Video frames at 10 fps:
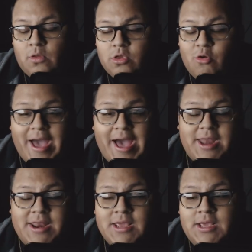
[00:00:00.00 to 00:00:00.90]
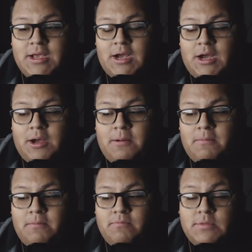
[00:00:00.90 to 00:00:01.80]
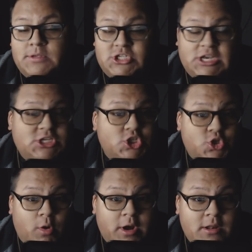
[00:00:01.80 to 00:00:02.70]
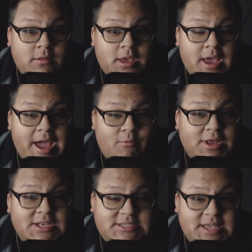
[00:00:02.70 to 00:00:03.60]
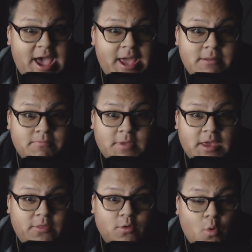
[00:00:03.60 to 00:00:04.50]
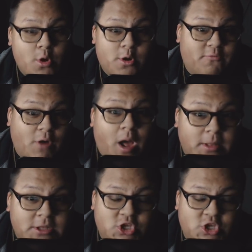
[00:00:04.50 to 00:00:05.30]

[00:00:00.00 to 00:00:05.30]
You had Jason Jordan at ringside in the corner of Rollins,